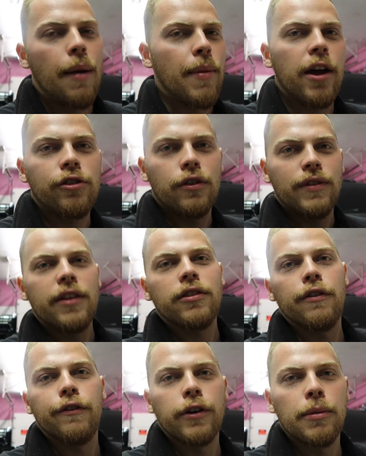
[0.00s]
I'm not sure if that's
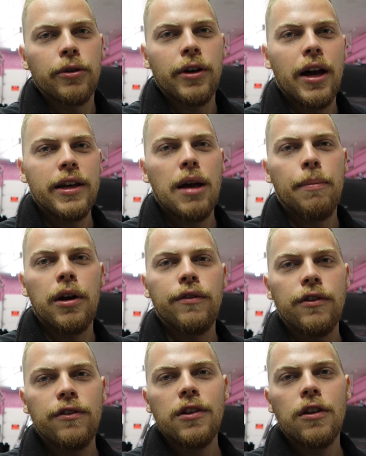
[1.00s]
confirmed or not yet, but if
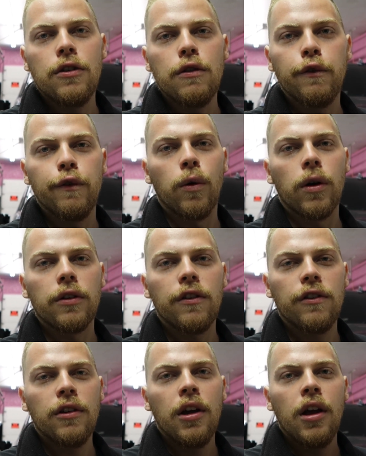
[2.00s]
you see the new
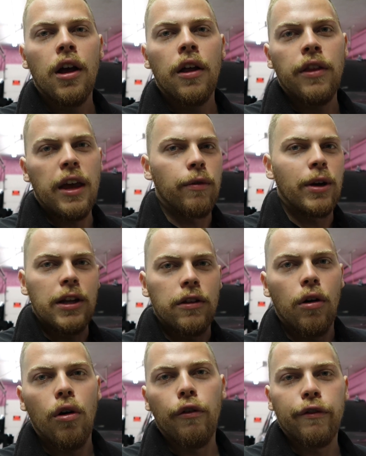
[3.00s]
Fords, they redid
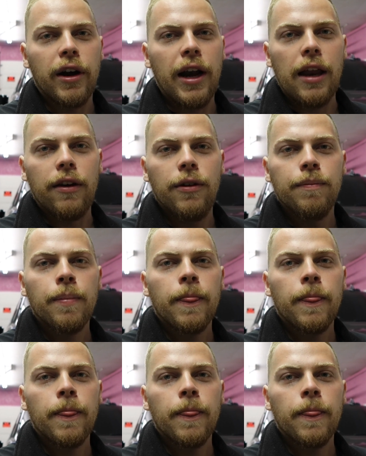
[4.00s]
the whole front end.